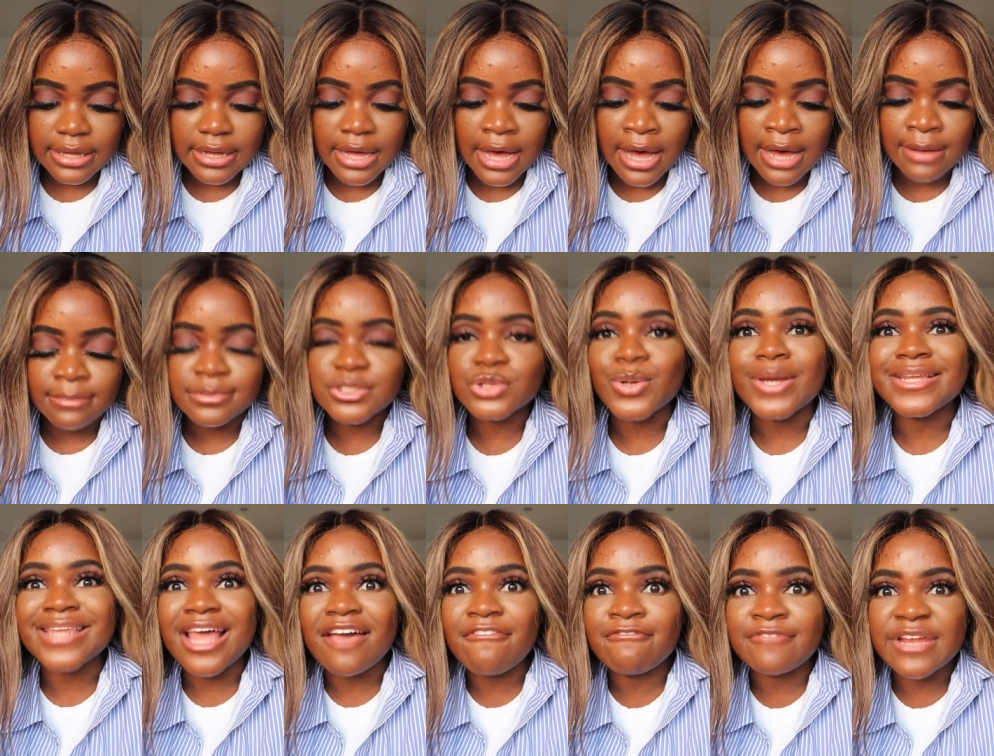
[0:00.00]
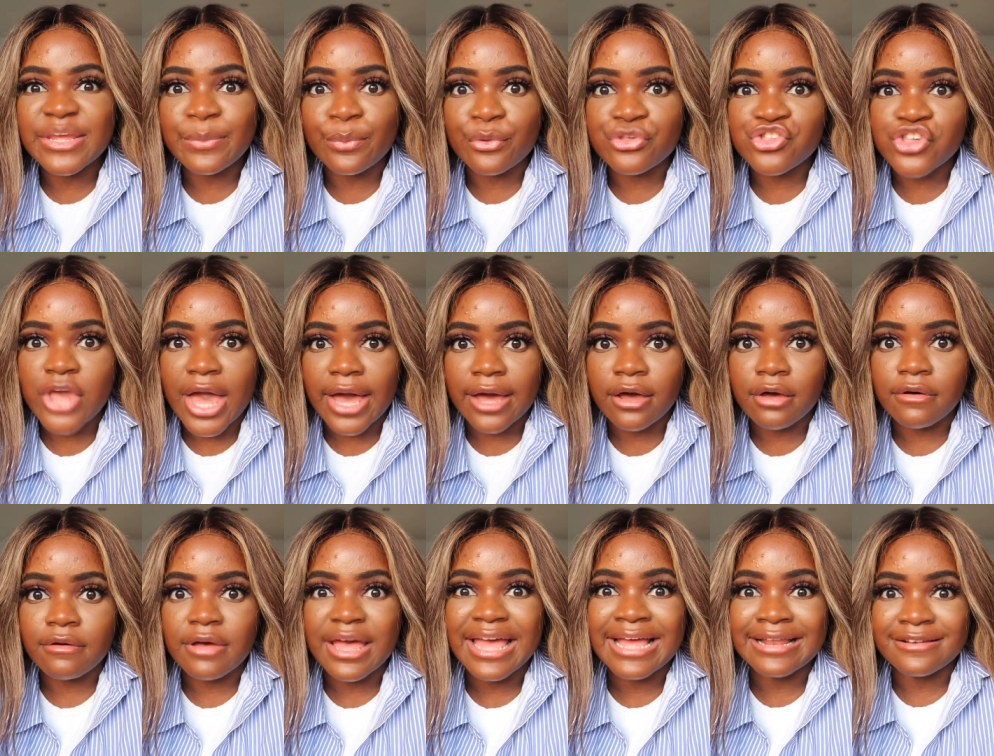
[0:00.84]
So I definitely would
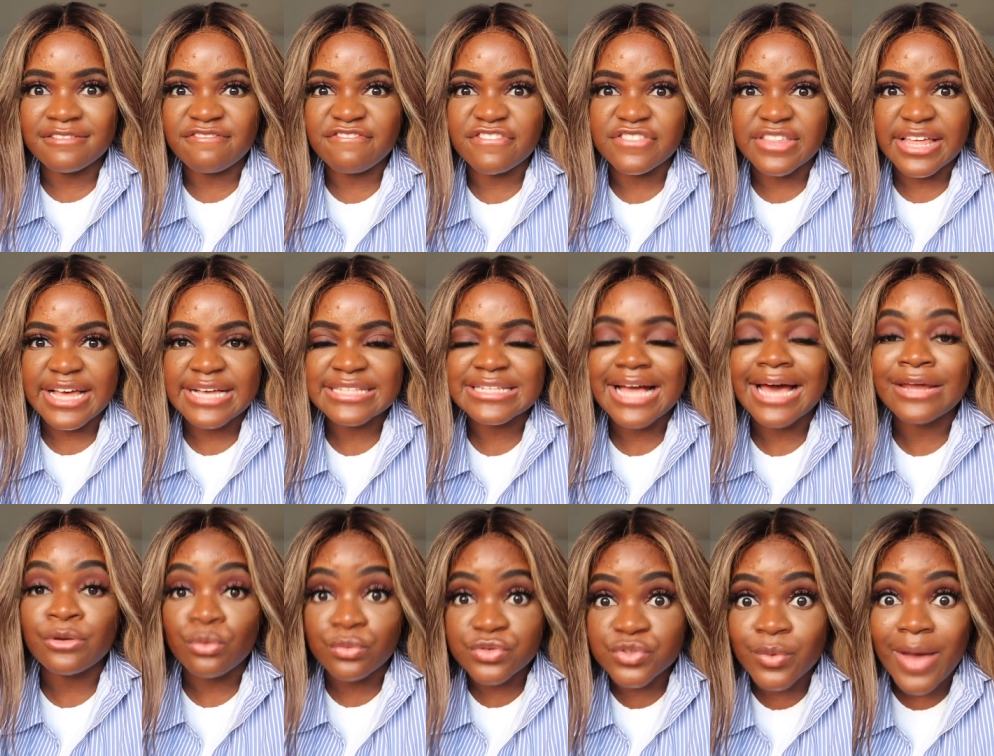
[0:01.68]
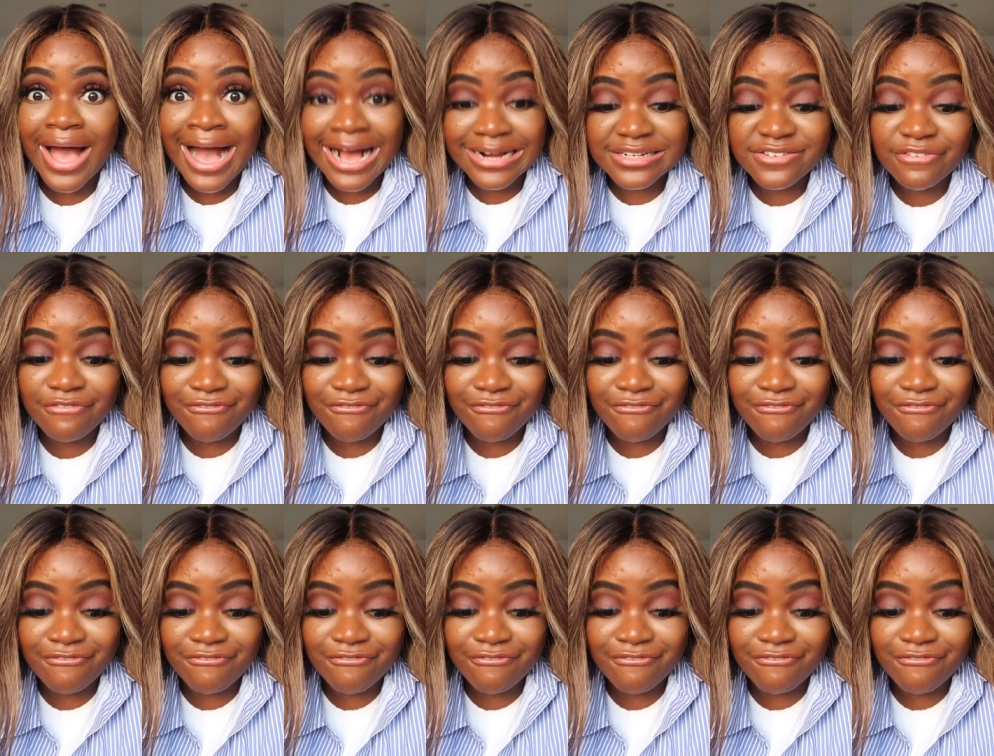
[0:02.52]
check in for this, and also Act